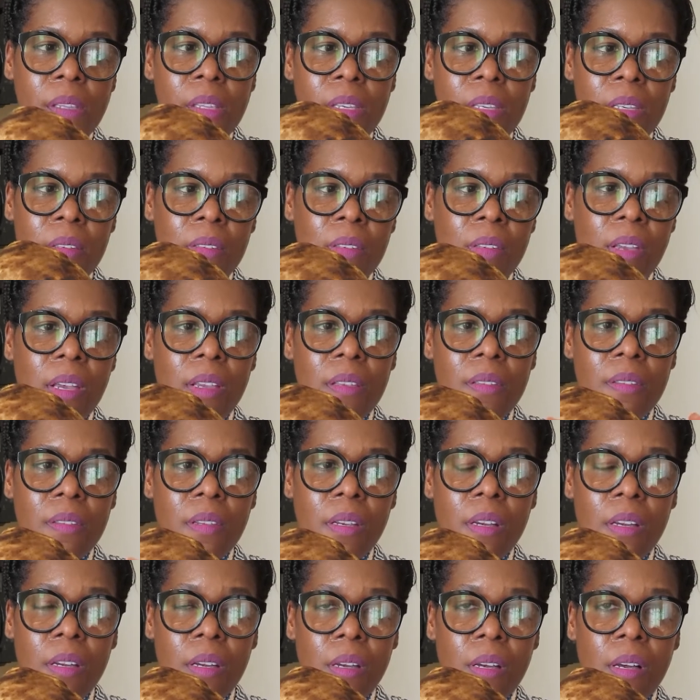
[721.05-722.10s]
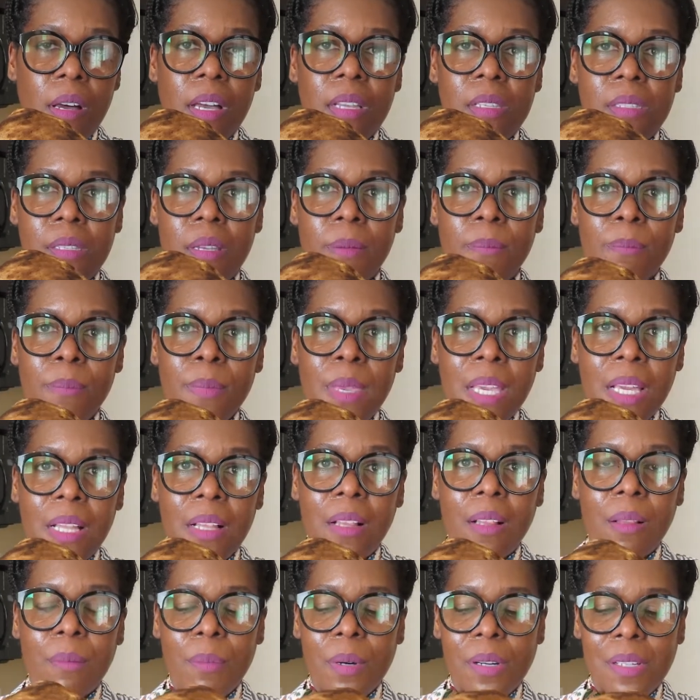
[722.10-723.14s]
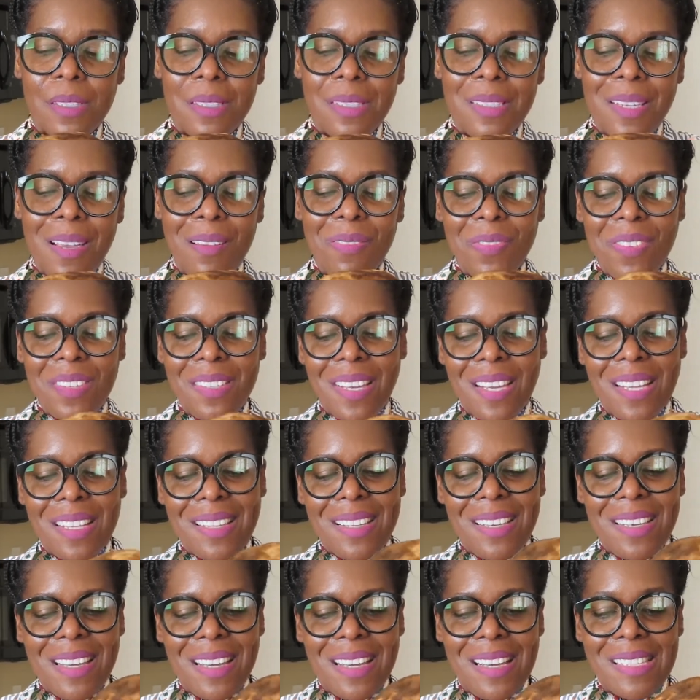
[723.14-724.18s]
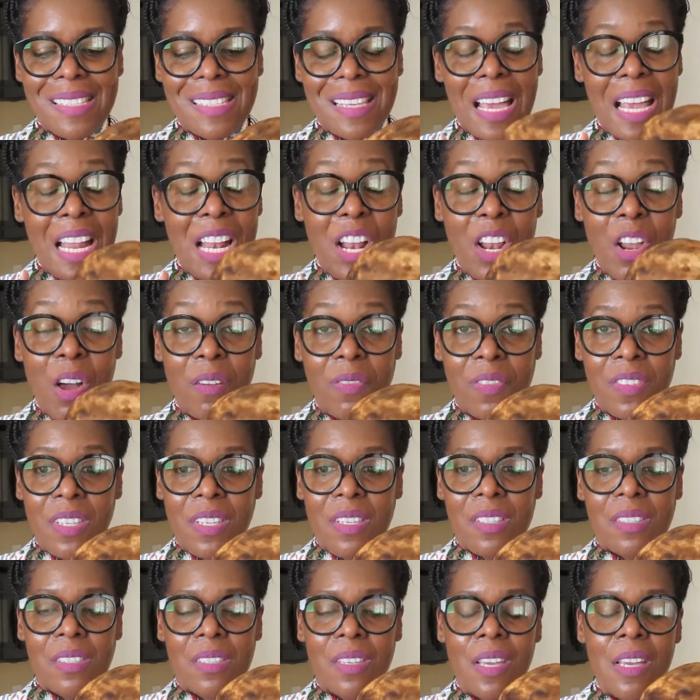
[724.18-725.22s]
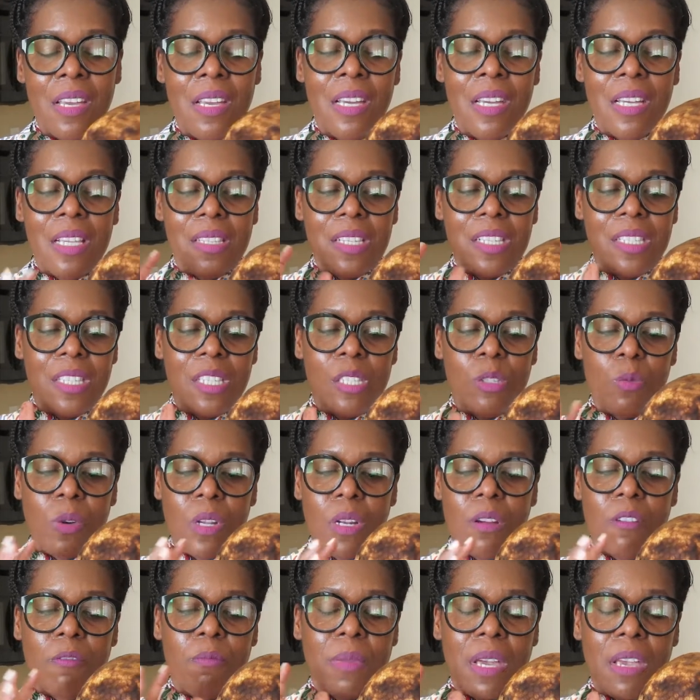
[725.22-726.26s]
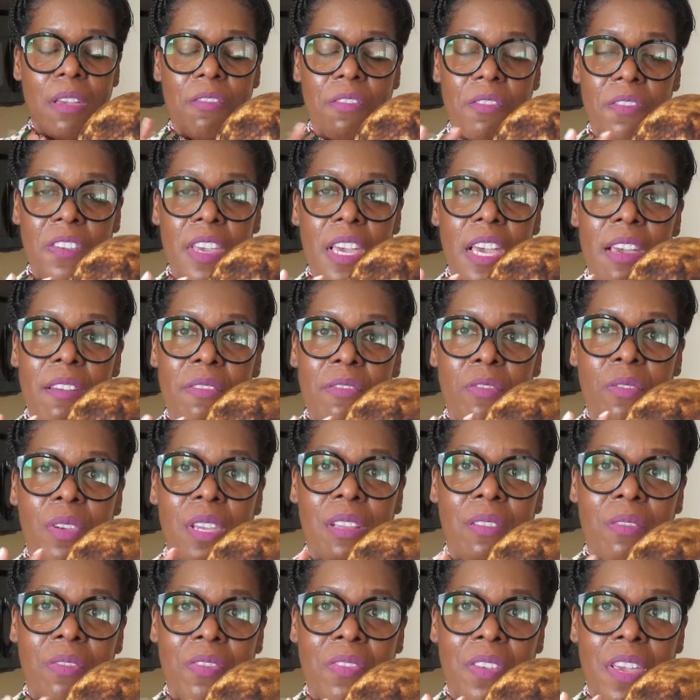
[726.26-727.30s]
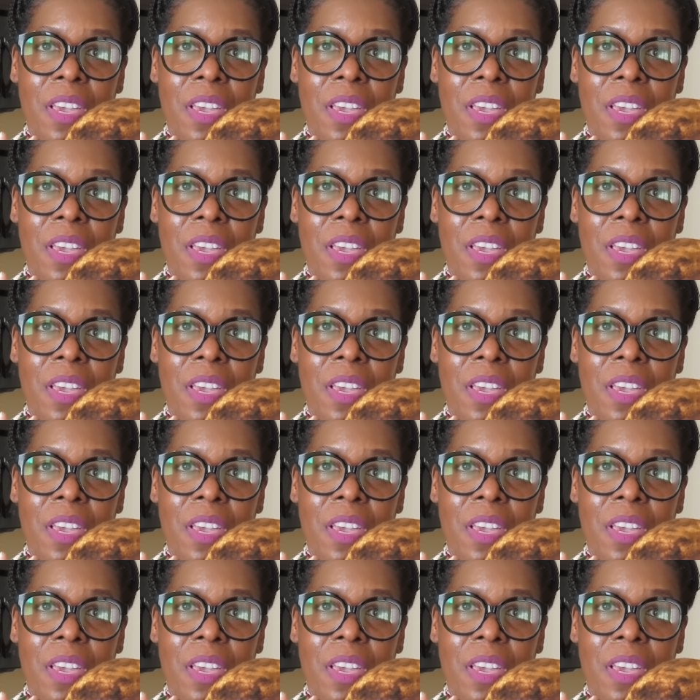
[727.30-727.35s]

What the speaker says: this as a meal. But definitely guys, I love this. This is one of my favorite